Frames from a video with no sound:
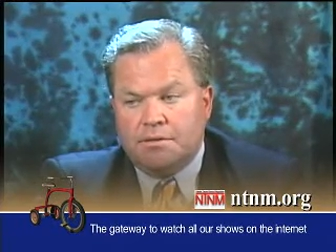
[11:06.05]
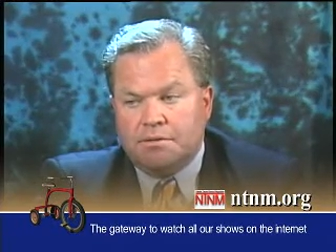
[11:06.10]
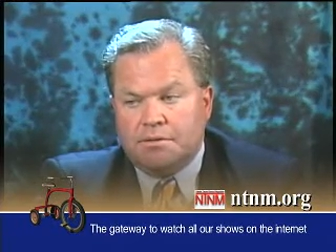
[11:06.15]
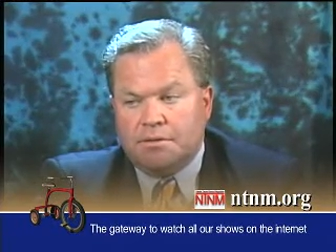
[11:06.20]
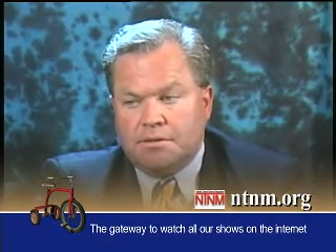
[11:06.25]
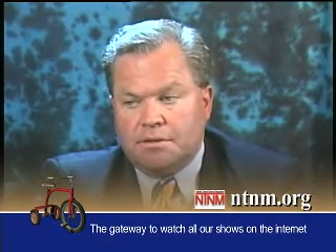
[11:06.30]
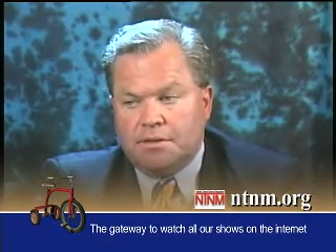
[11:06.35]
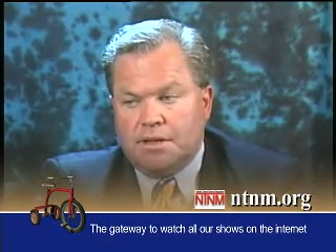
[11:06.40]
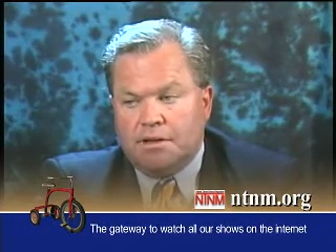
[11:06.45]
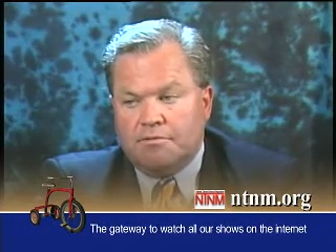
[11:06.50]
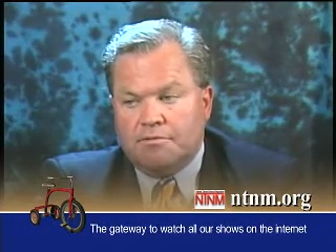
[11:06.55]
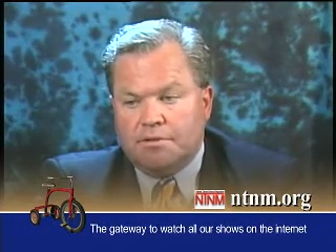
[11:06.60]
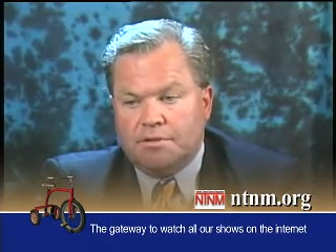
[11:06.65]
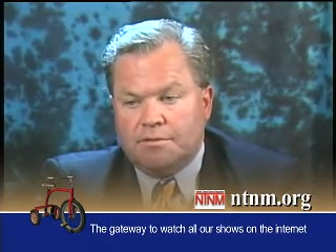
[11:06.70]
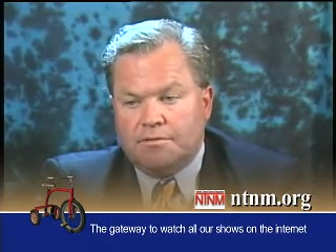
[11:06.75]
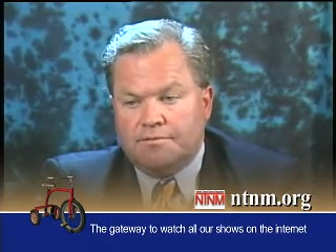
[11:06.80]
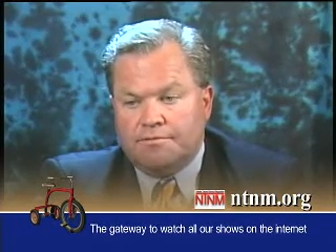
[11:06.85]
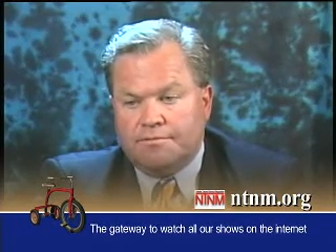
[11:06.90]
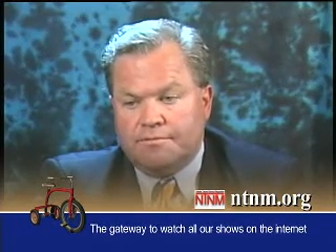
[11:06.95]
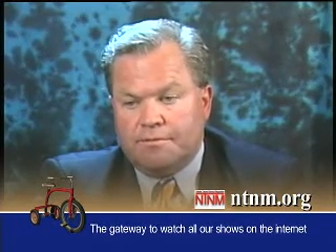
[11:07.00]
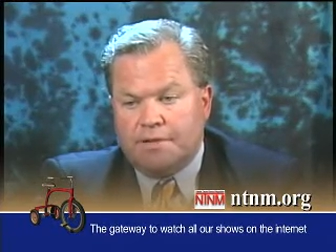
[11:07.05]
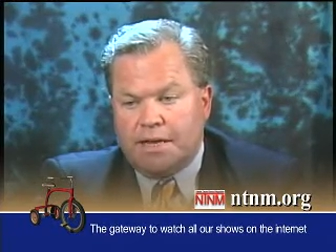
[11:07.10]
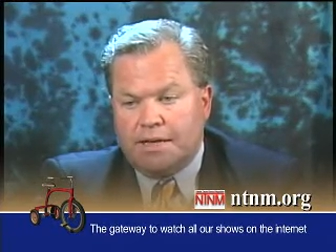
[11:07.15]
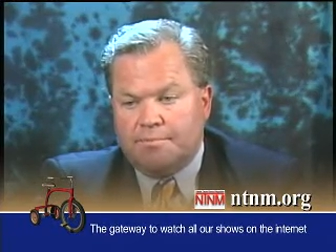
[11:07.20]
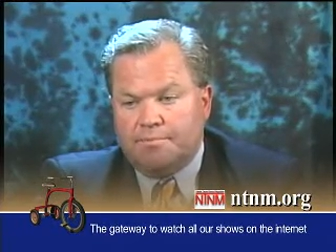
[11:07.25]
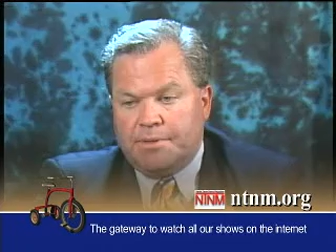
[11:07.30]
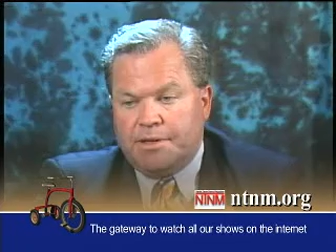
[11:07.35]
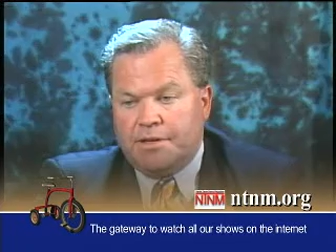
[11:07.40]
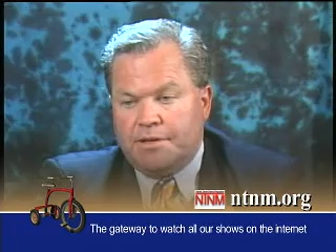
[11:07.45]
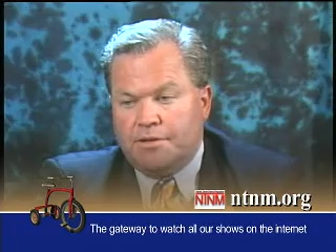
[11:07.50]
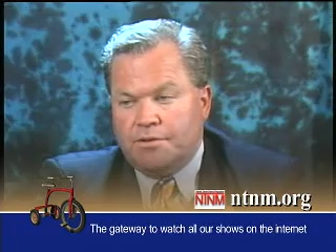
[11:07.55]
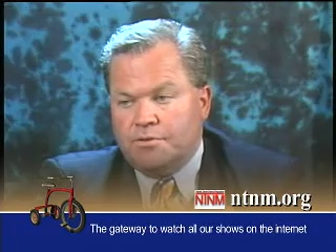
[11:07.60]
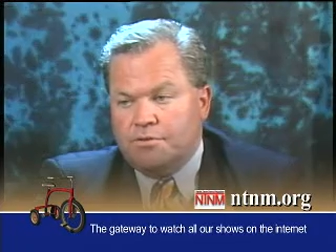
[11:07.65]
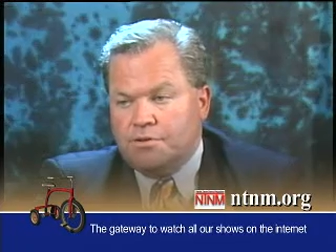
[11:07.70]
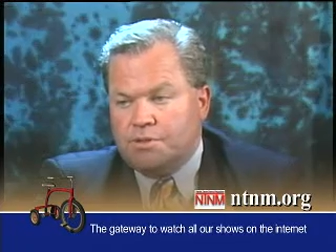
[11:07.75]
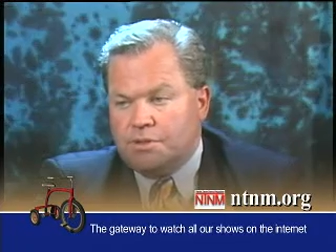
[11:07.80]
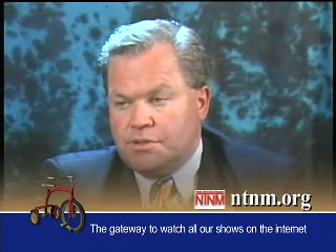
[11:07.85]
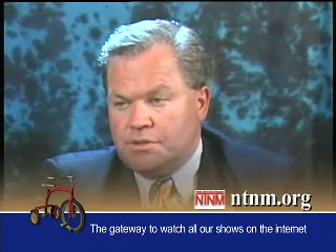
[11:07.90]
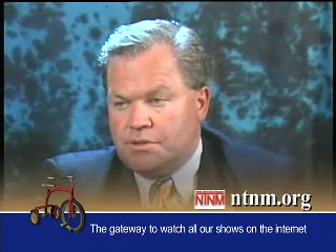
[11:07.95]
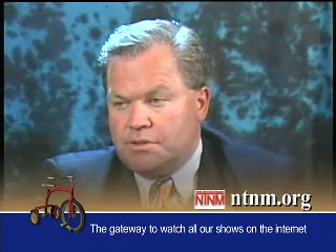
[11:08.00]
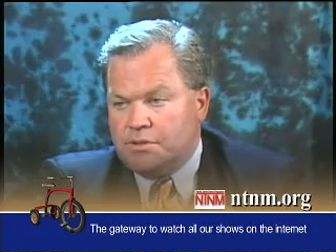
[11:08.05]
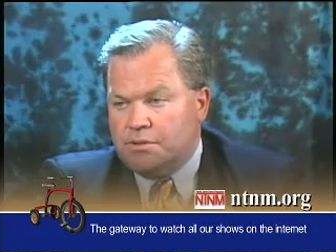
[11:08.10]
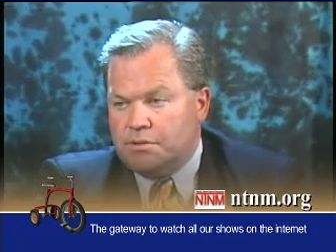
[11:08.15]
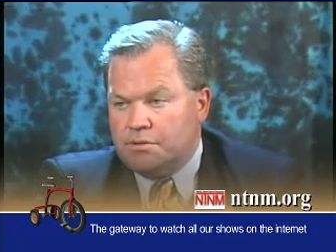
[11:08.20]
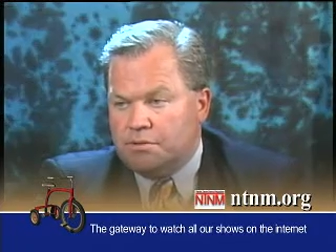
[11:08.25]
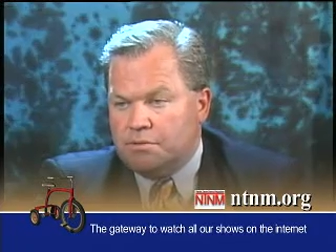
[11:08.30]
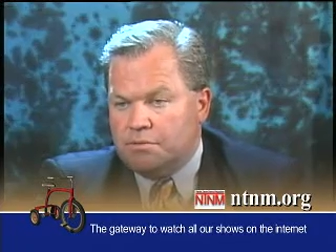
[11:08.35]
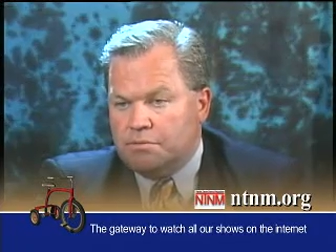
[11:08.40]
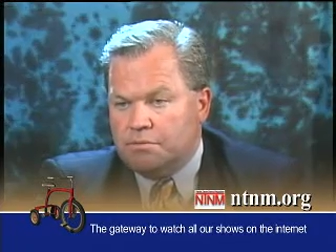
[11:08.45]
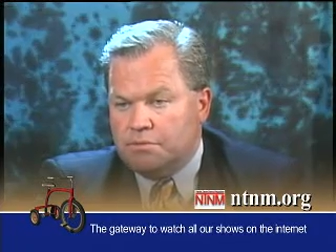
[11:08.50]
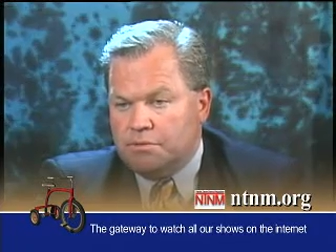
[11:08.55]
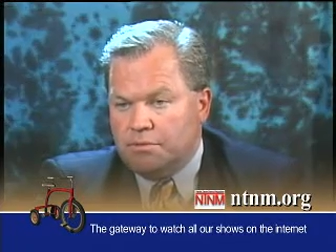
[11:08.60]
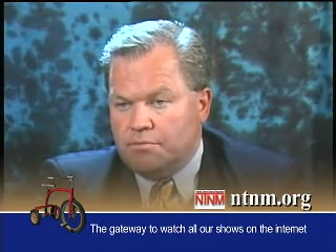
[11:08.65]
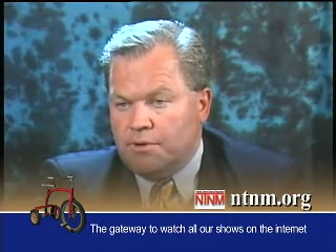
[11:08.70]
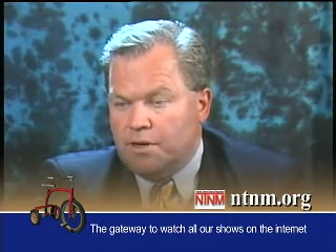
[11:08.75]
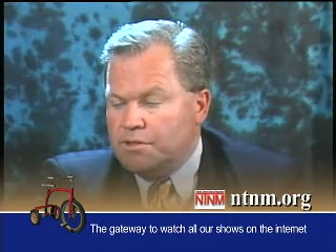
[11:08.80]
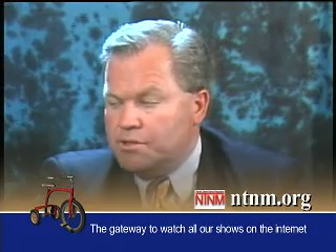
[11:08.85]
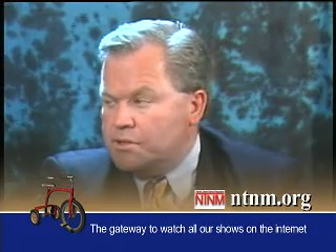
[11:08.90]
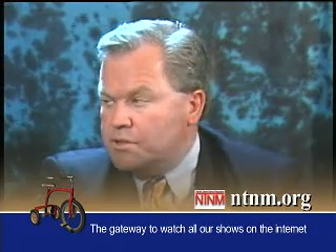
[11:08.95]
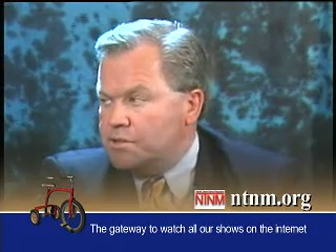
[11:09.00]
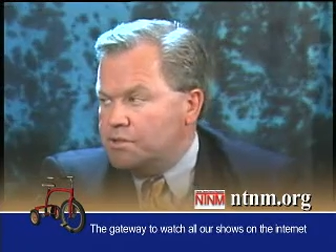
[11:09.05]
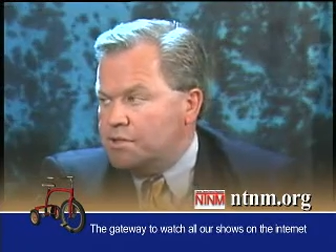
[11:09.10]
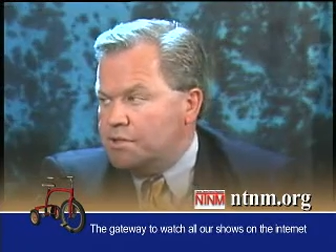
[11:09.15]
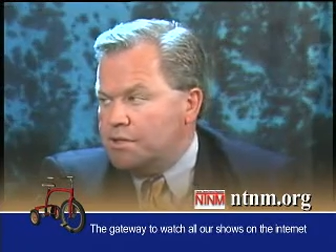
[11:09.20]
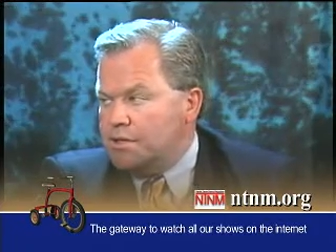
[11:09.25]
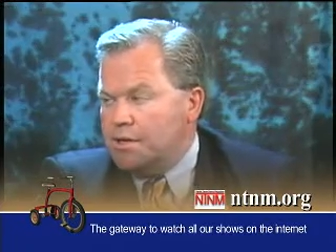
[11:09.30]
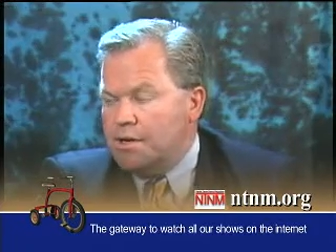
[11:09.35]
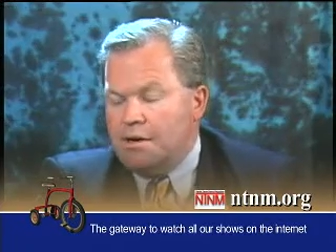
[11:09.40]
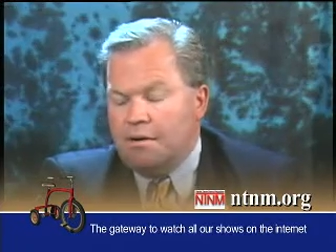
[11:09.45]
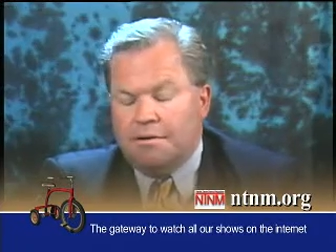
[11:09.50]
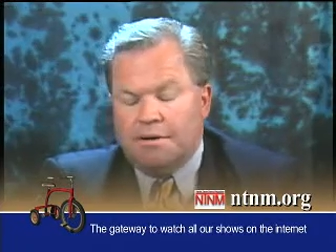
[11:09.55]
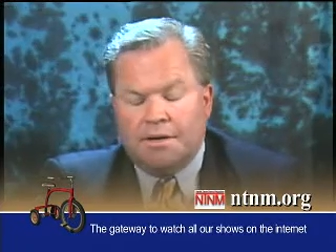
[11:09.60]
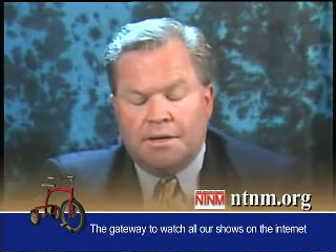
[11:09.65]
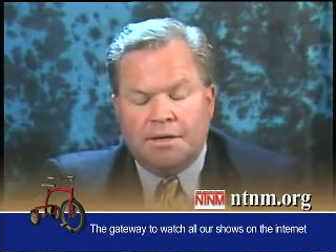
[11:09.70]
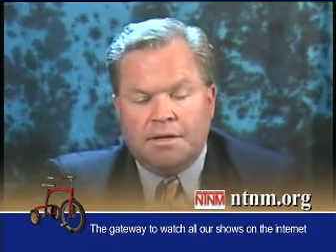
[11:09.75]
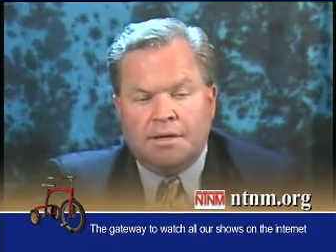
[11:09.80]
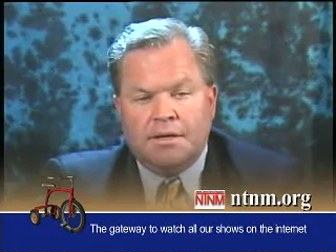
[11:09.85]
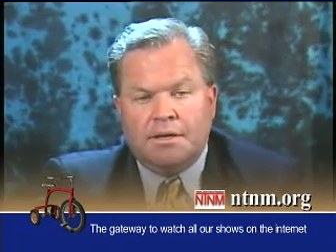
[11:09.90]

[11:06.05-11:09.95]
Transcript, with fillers: to the level of not being a nuisance to the residents in the area.